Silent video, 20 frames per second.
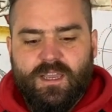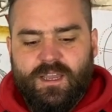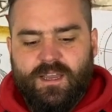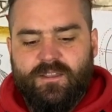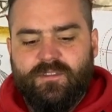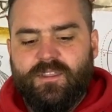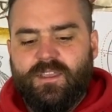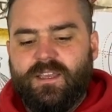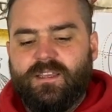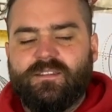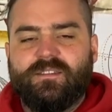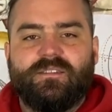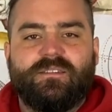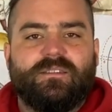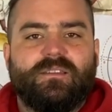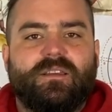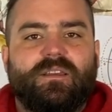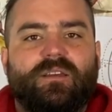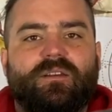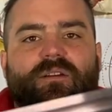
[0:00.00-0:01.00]
And
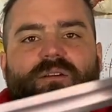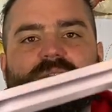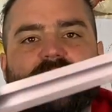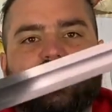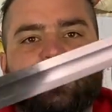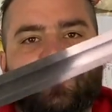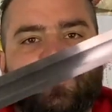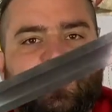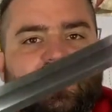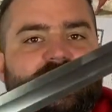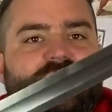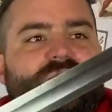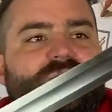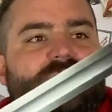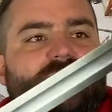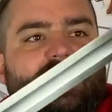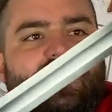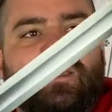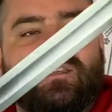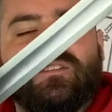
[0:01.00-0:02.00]
this, which as you
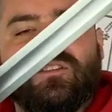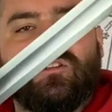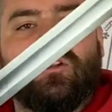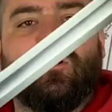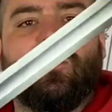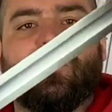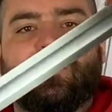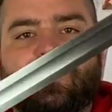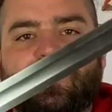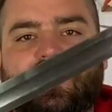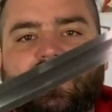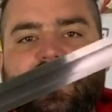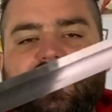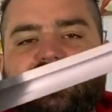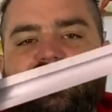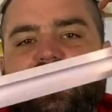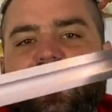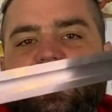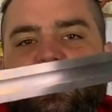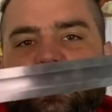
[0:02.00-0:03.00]
can see is not a
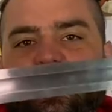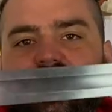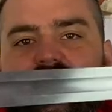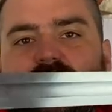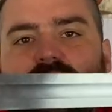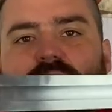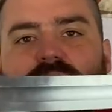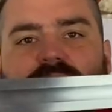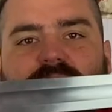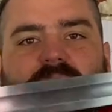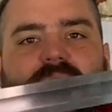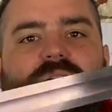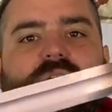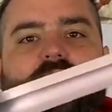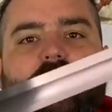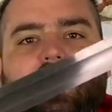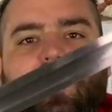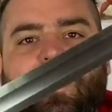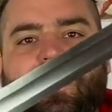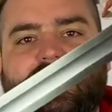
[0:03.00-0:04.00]
feather or
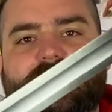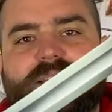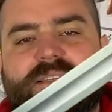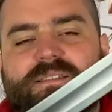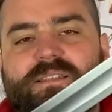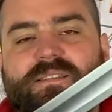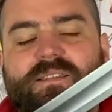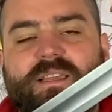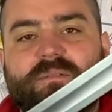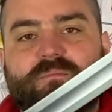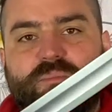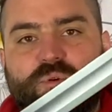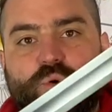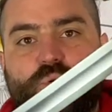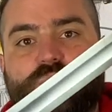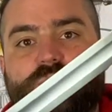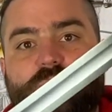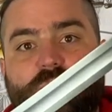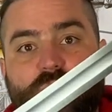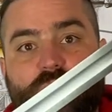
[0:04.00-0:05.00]
narrow blade, this is a
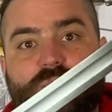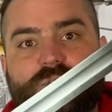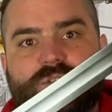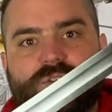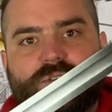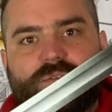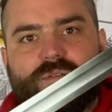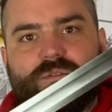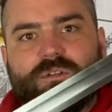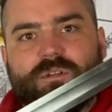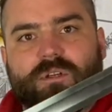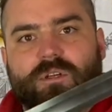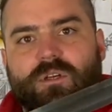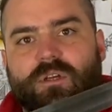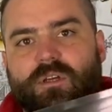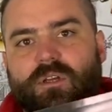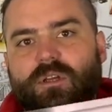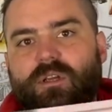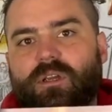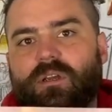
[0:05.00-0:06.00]
broadsword,
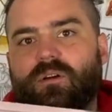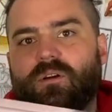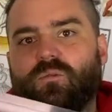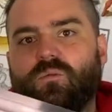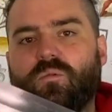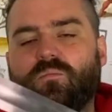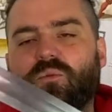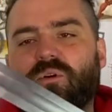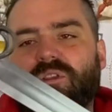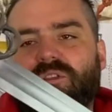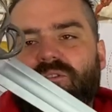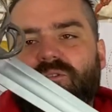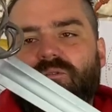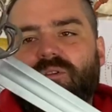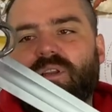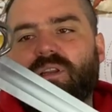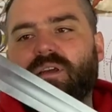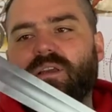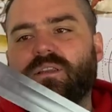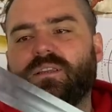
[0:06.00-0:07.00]

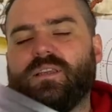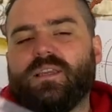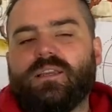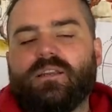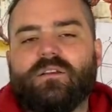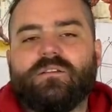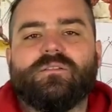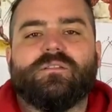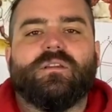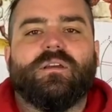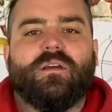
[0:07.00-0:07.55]
1.39 kilos.